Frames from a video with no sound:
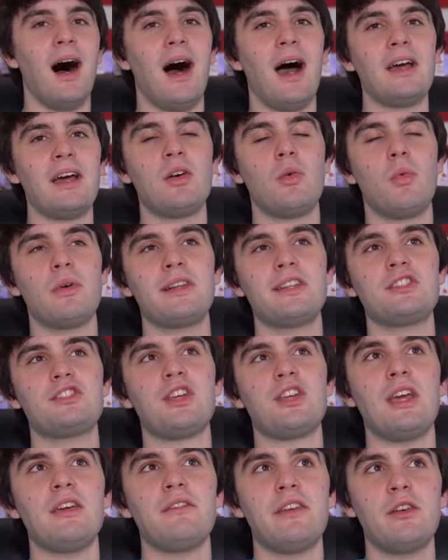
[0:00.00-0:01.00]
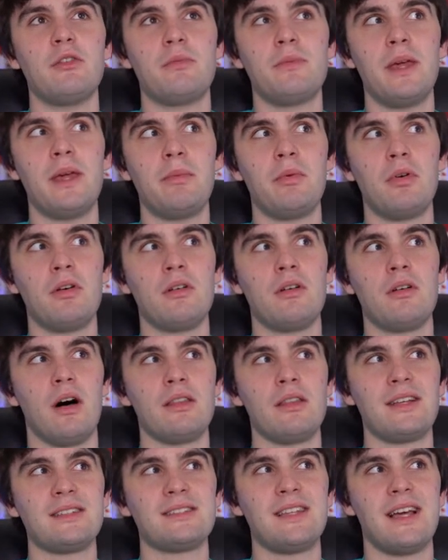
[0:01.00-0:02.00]
I don't want to JV with people
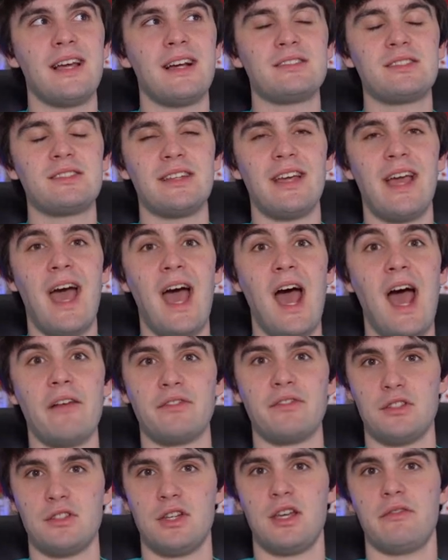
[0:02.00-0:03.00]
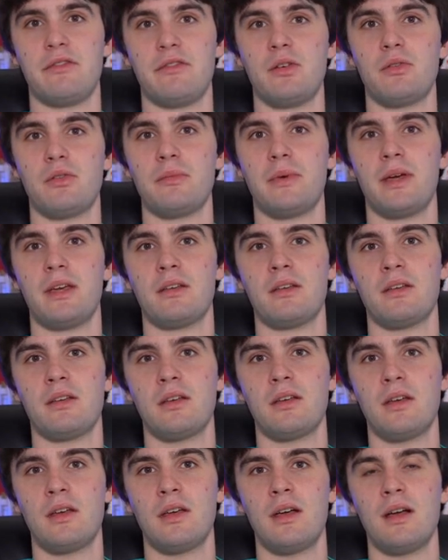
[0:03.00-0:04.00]
unless they actually have to JV with me.
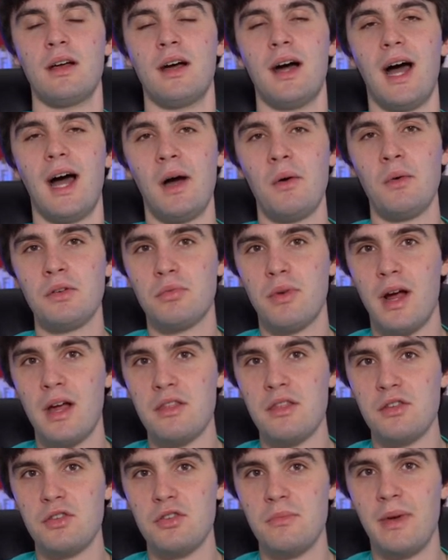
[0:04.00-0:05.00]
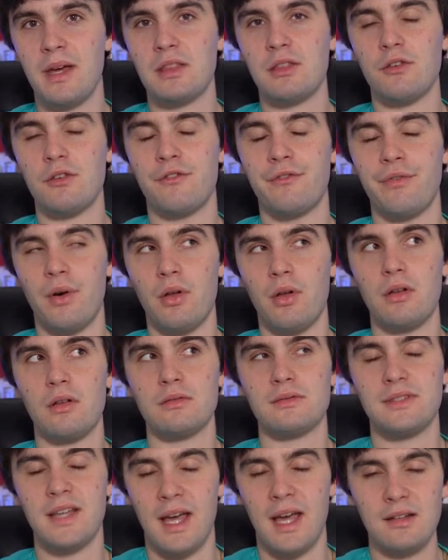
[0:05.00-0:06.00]
I would rather you make the
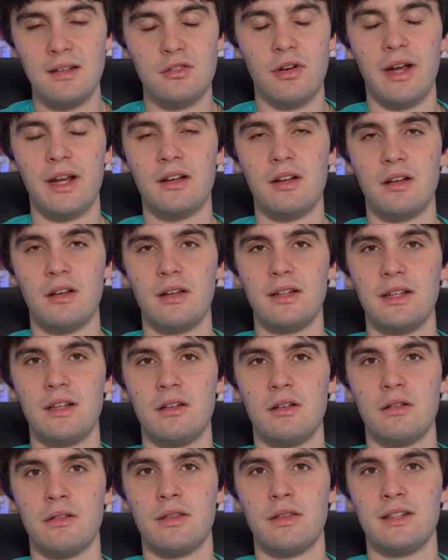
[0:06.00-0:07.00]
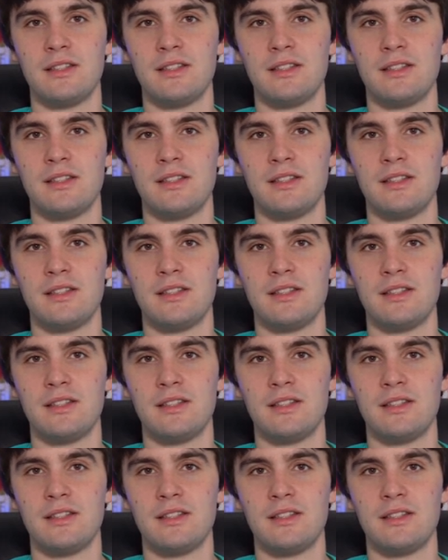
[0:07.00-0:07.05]
full 10 grand on a deal than